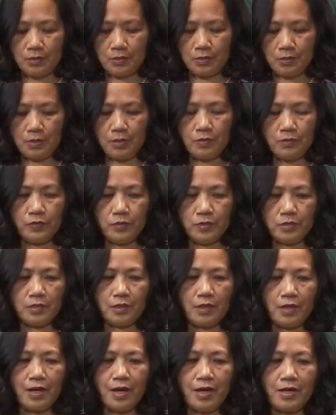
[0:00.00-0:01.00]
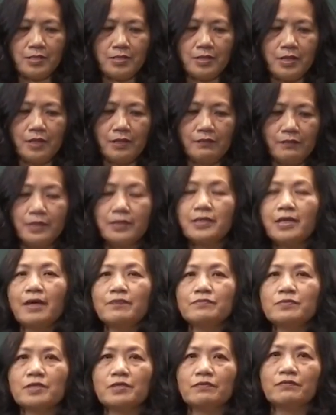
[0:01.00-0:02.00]
So it's a kind of
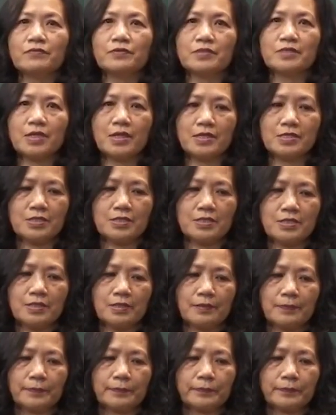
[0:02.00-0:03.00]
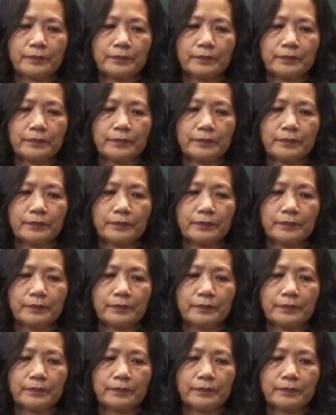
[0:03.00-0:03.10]
adaptive testing.